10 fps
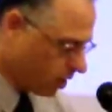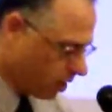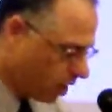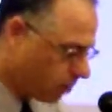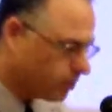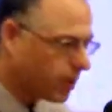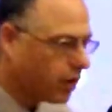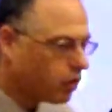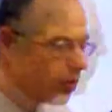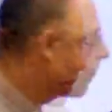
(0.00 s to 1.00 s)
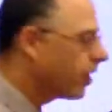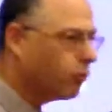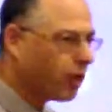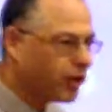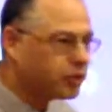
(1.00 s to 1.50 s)
Now, heel
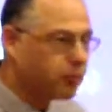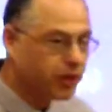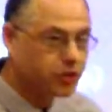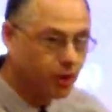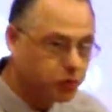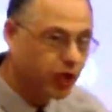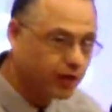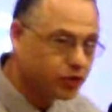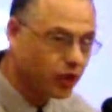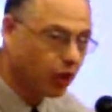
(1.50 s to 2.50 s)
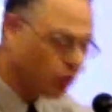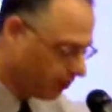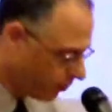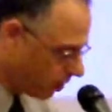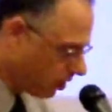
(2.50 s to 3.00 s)
pain is a big subject, so
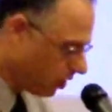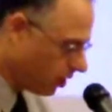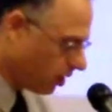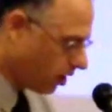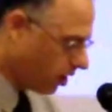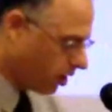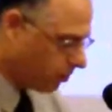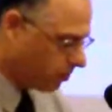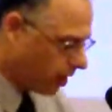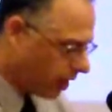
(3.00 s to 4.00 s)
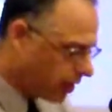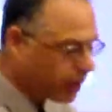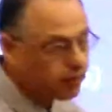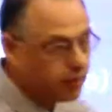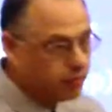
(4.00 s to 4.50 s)
and
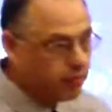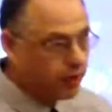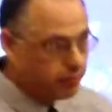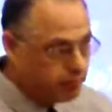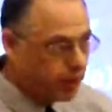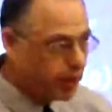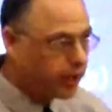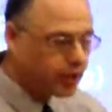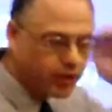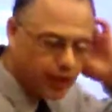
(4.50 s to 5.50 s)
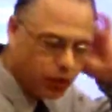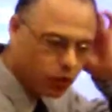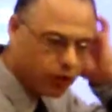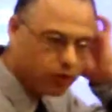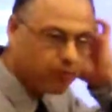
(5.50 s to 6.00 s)
pain in the
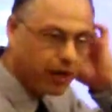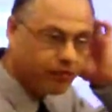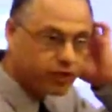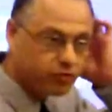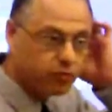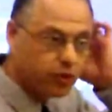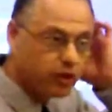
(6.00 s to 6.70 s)
heel can manifest from